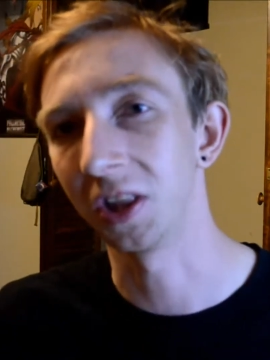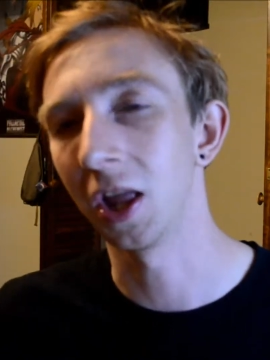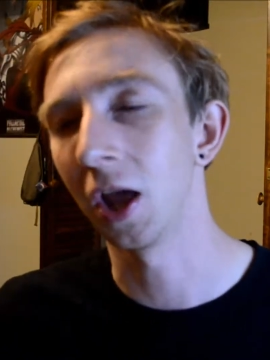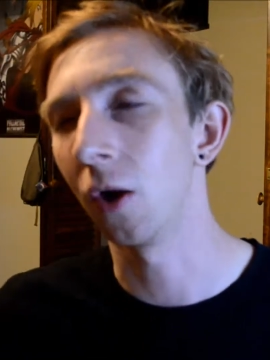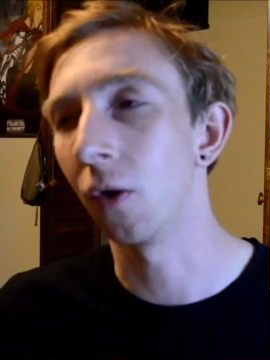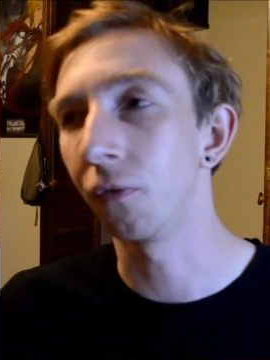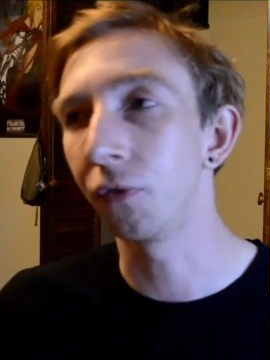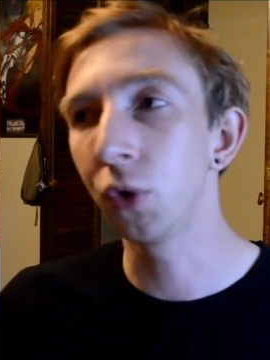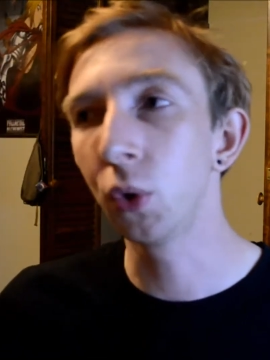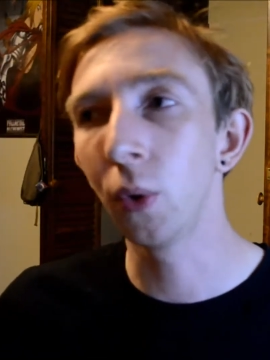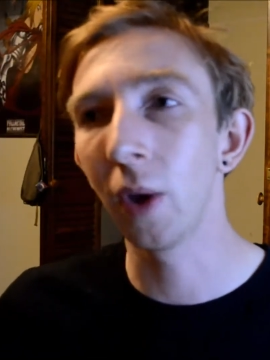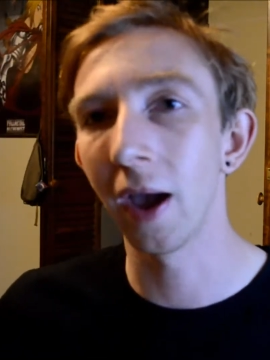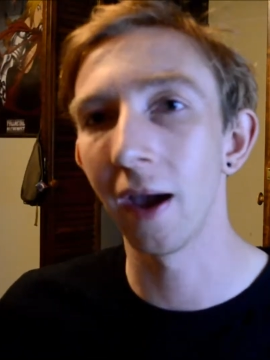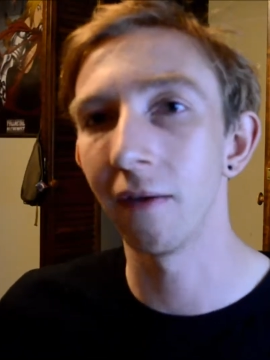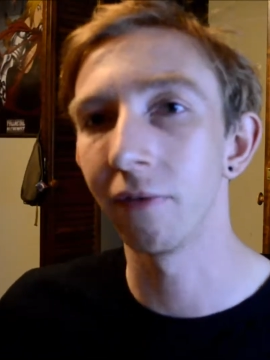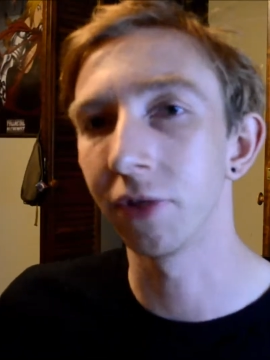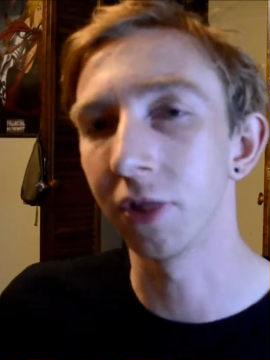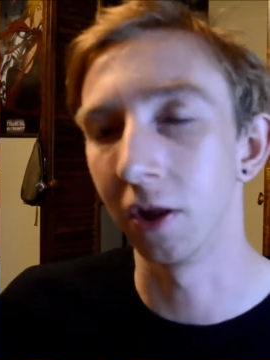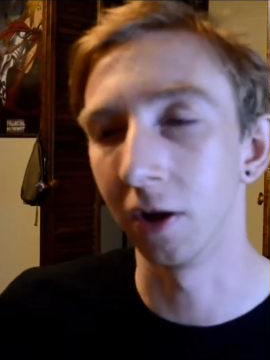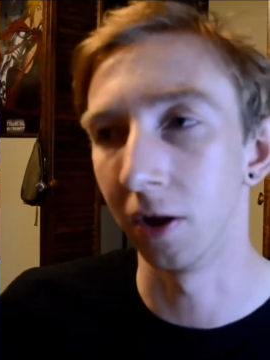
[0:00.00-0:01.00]
Now if you
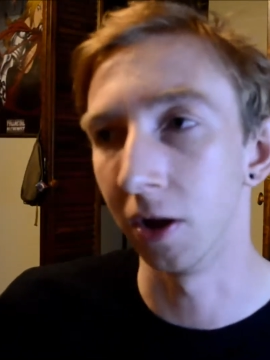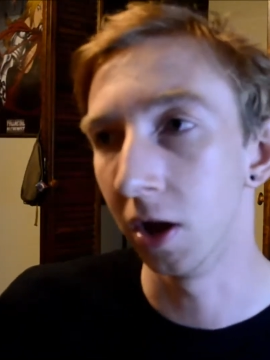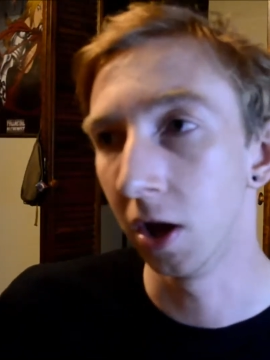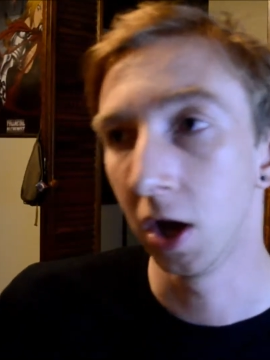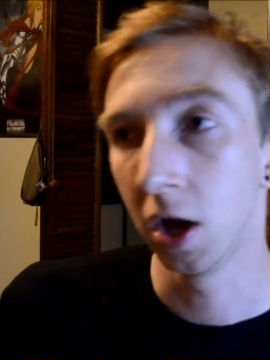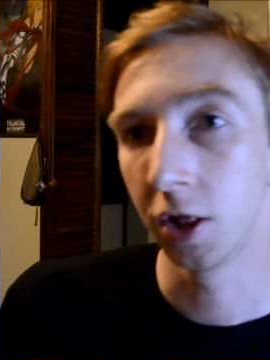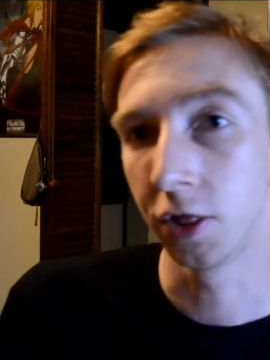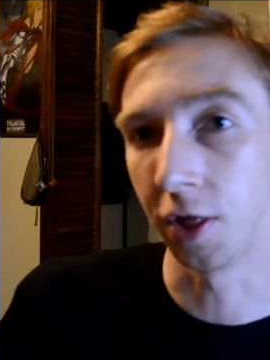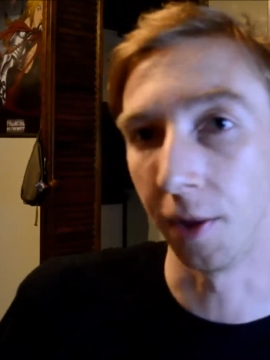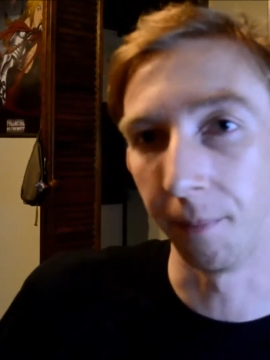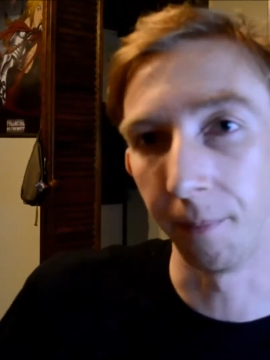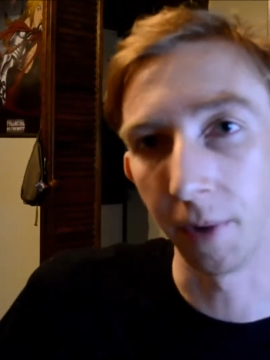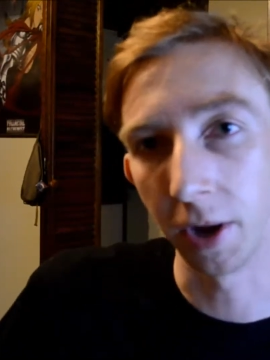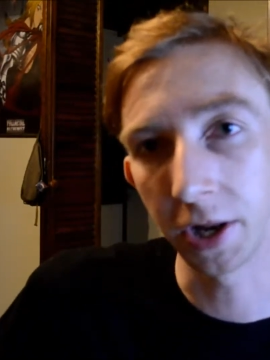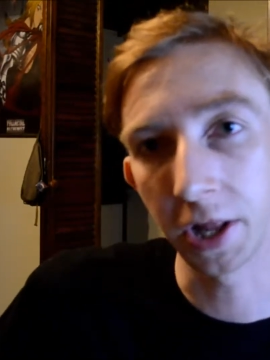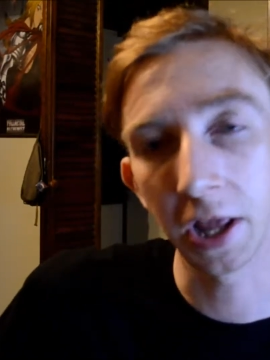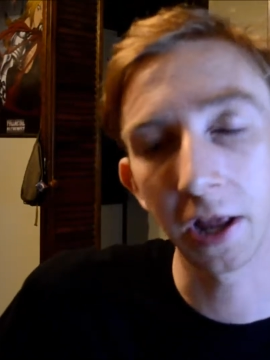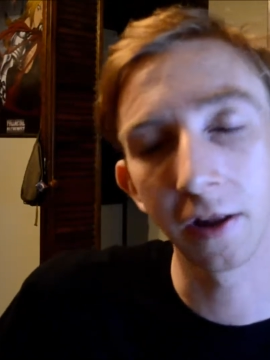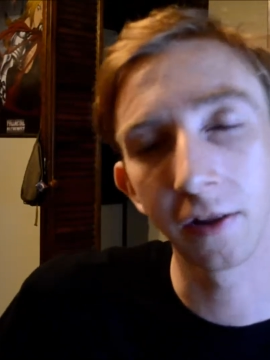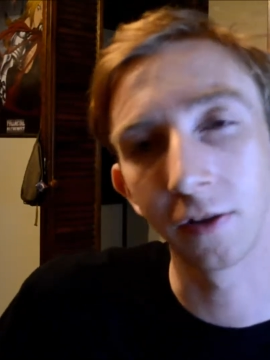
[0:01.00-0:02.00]
have the
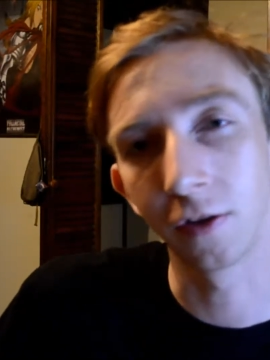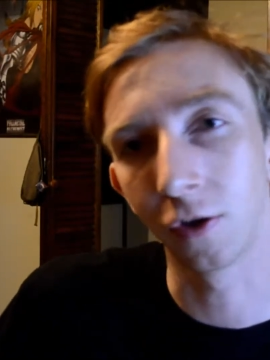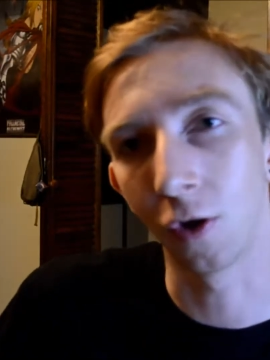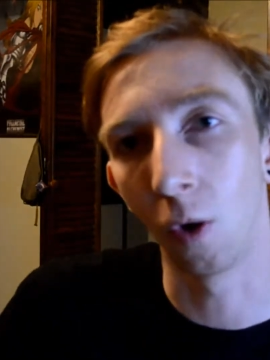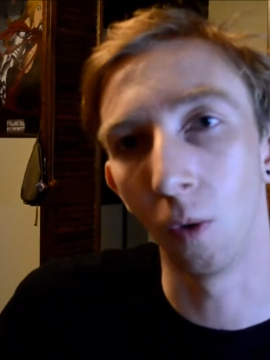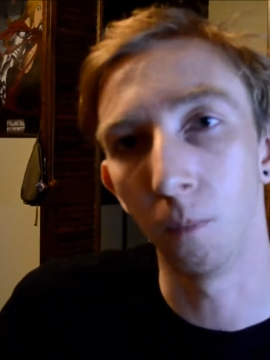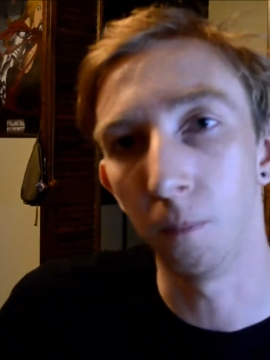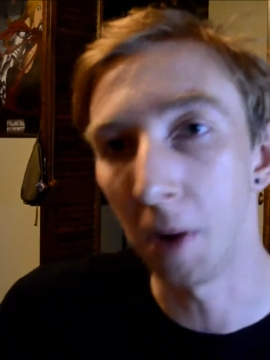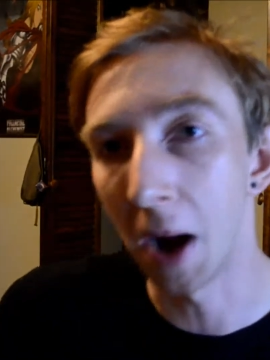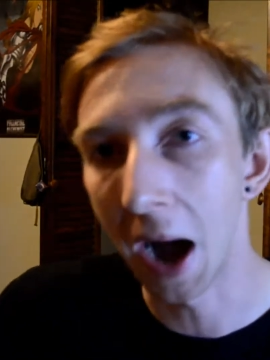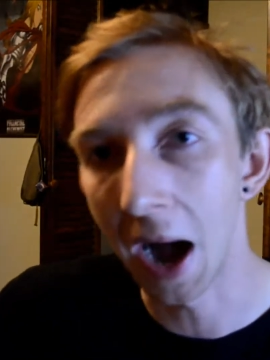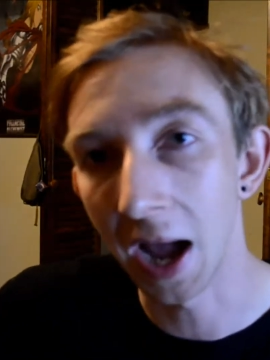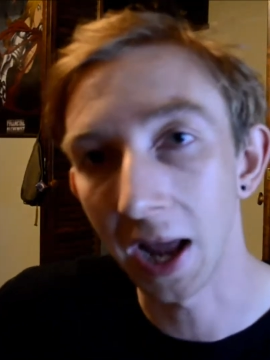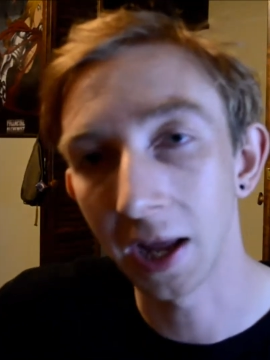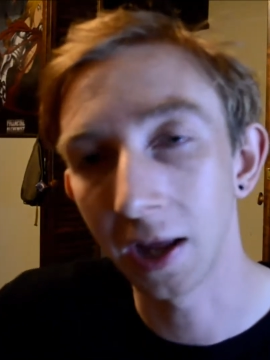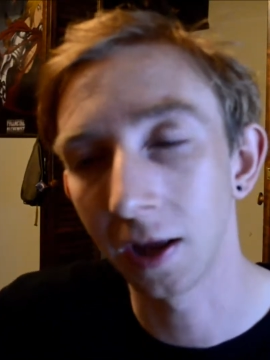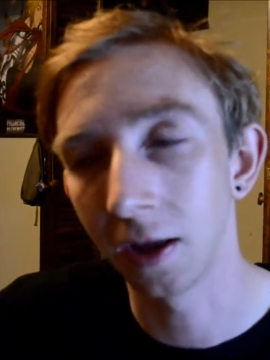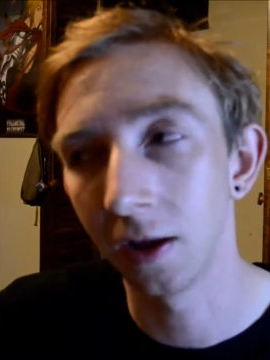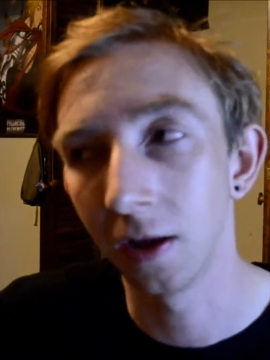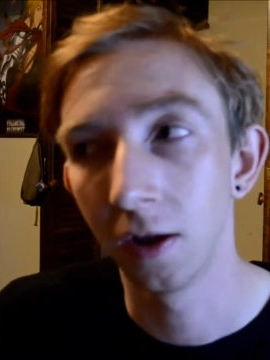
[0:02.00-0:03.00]
money to go
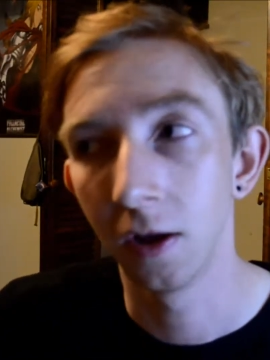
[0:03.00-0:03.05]
buy